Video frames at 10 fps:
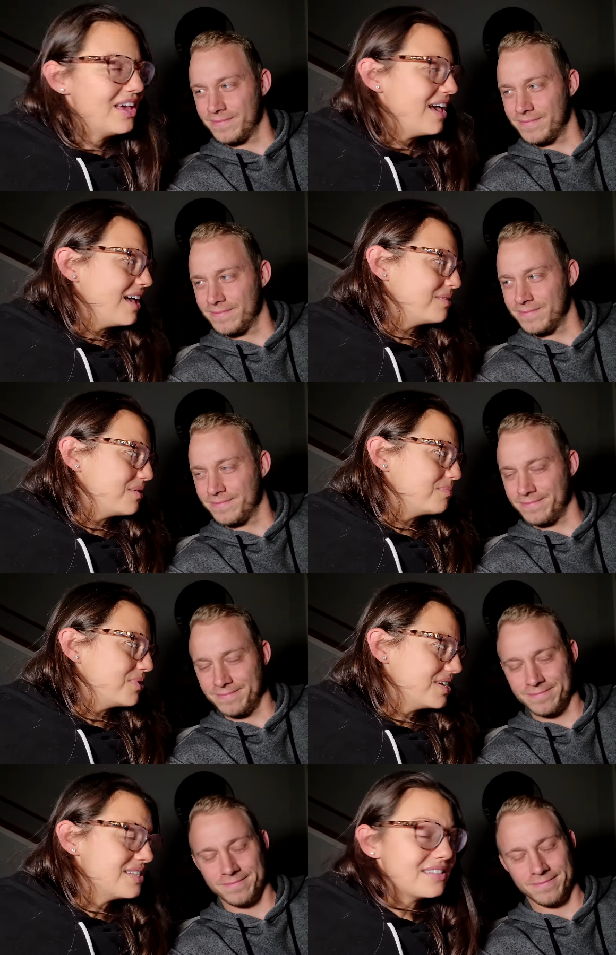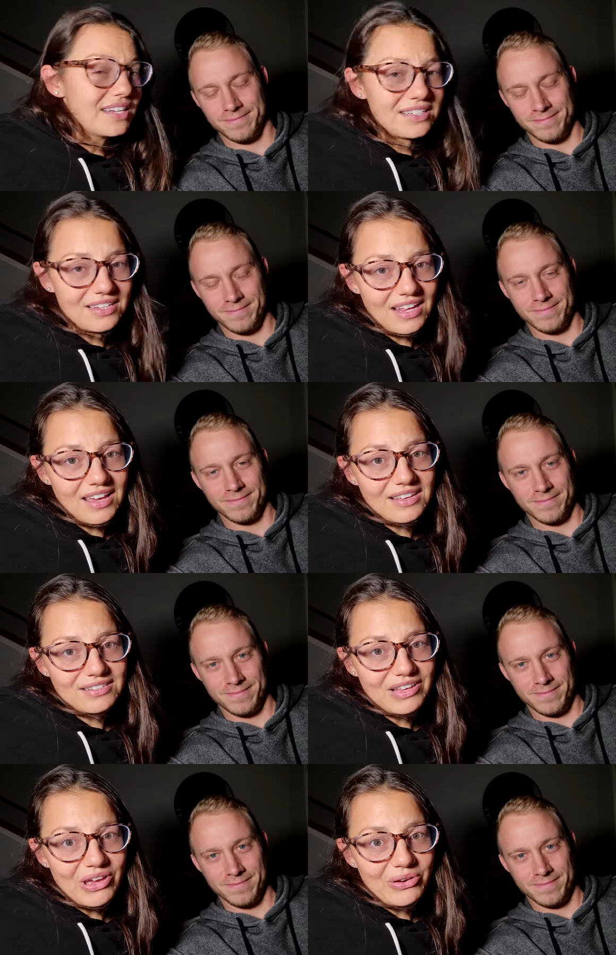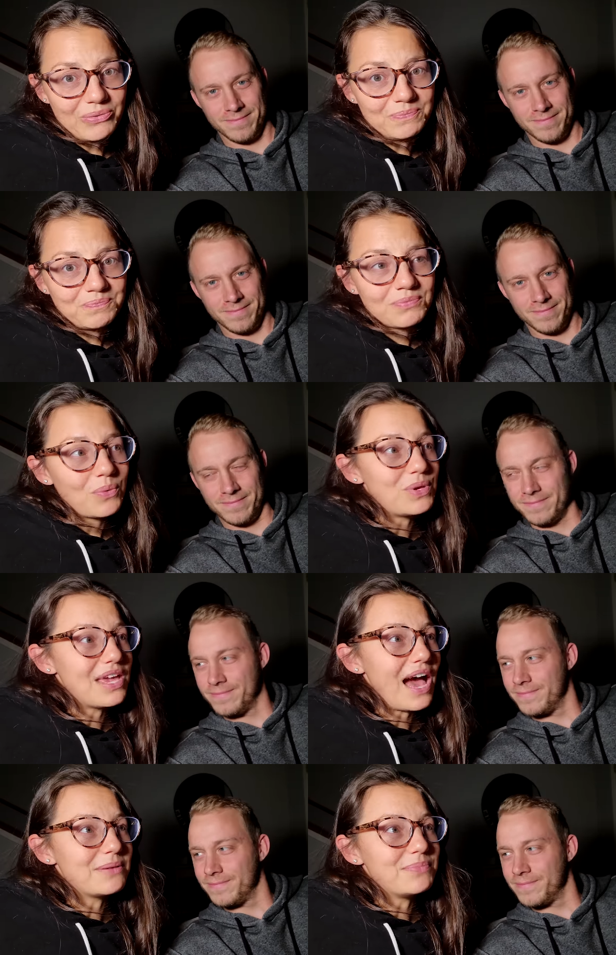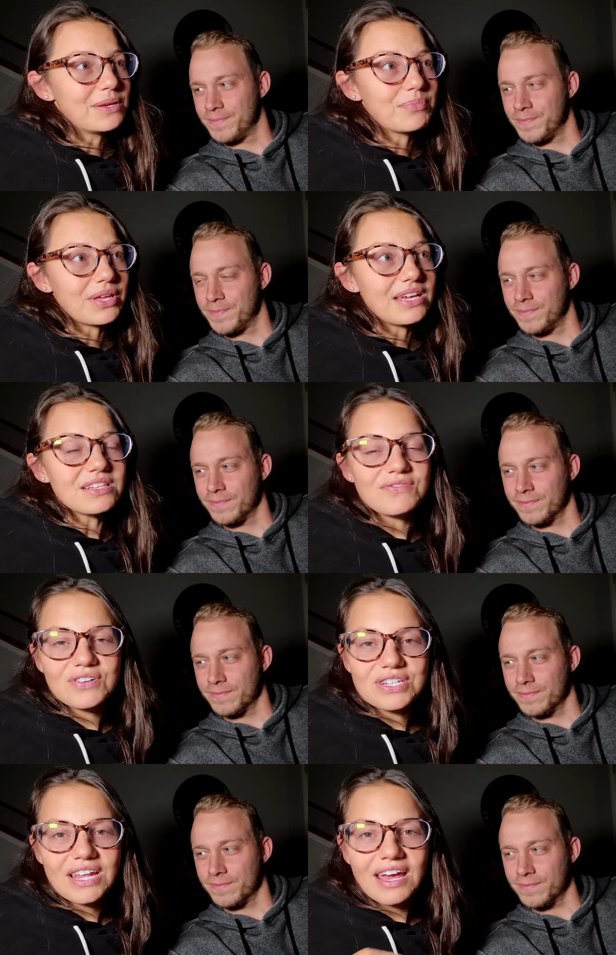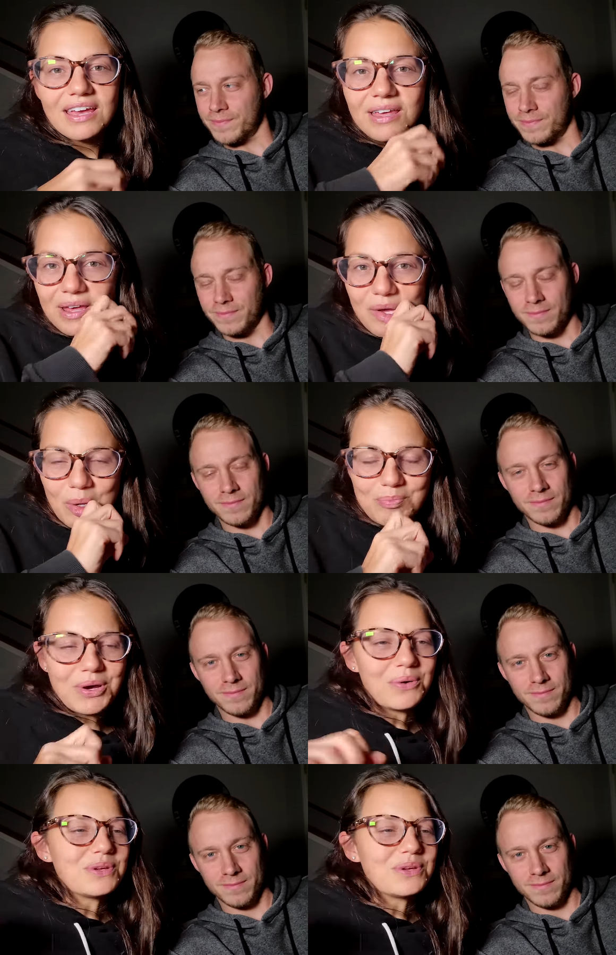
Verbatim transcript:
Speaker 1: and pretty sick today. So we had big plans for today, but we